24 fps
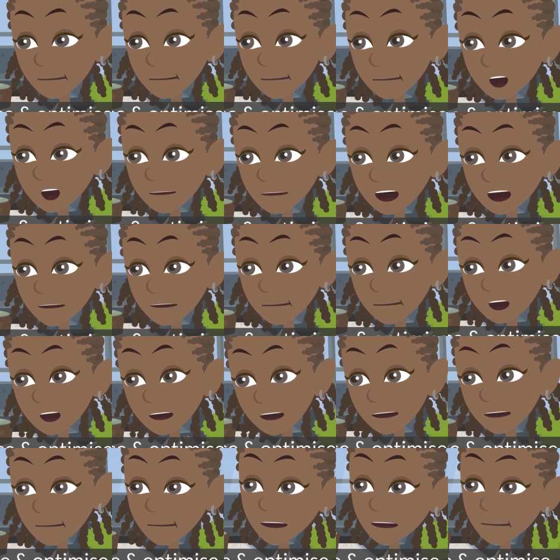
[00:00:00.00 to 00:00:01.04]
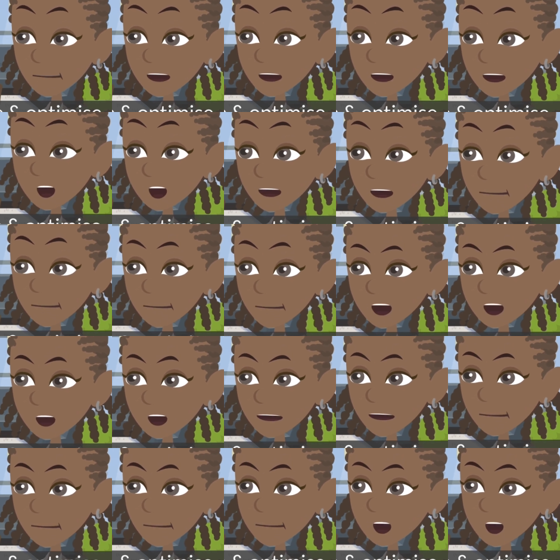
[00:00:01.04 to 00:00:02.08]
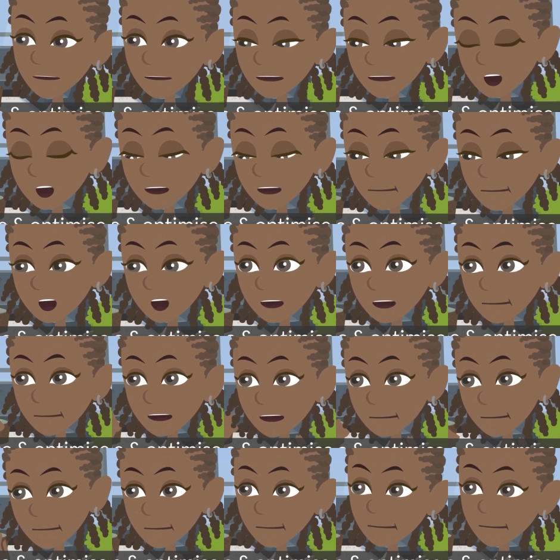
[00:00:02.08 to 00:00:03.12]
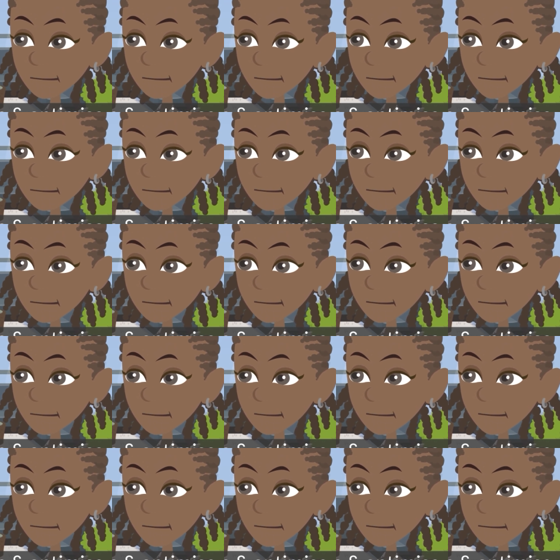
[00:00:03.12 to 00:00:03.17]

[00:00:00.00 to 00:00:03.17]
and optimize the time required to complete a project,